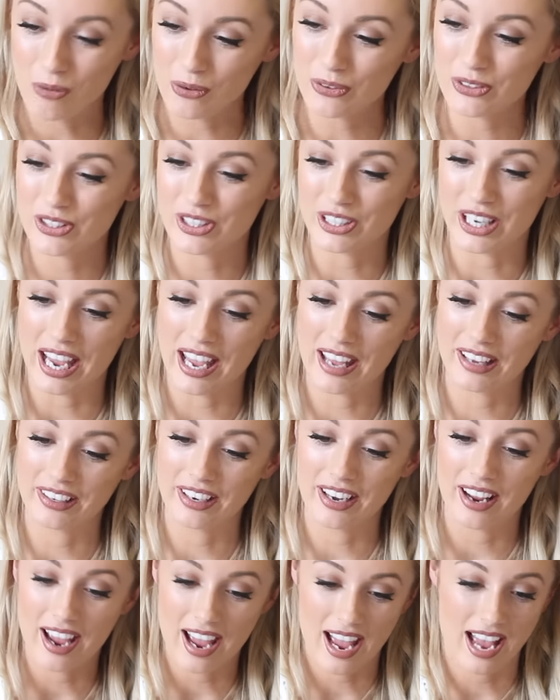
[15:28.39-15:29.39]
Once
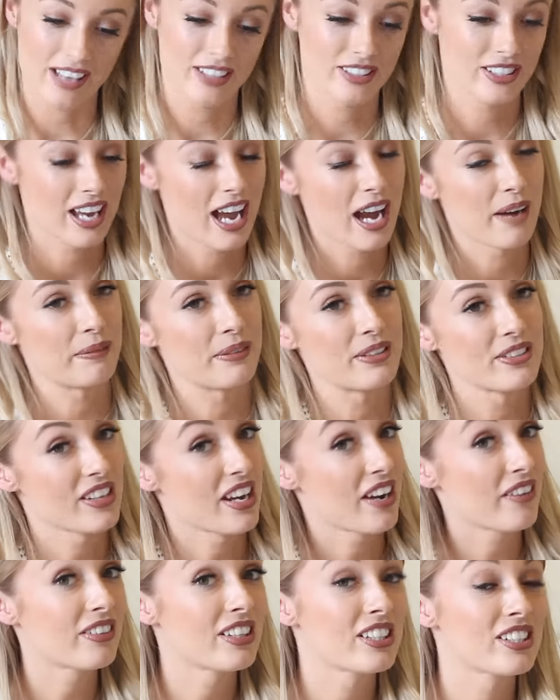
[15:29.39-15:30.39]
again, as it happens
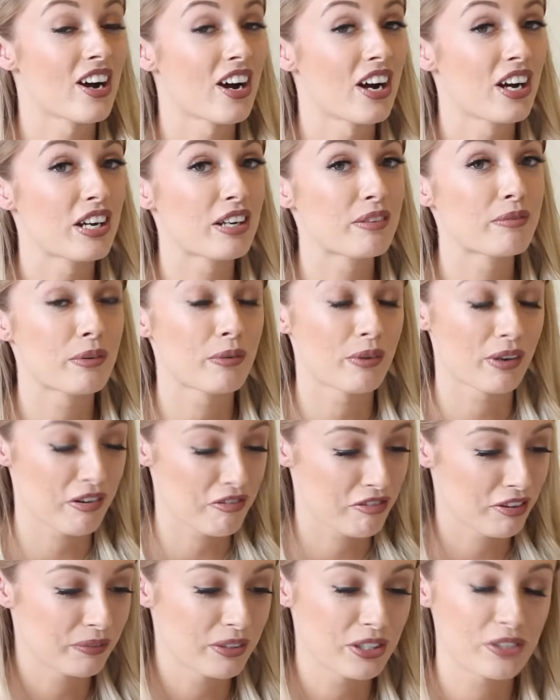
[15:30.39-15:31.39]
every time when I
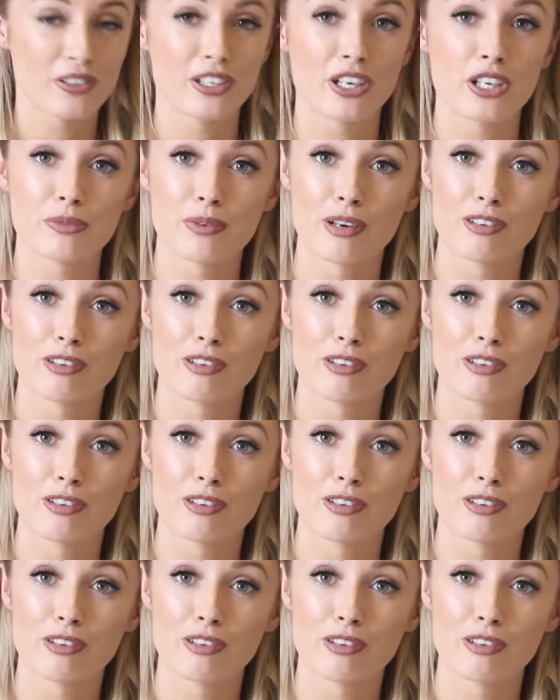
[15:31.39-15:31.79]
film these videos,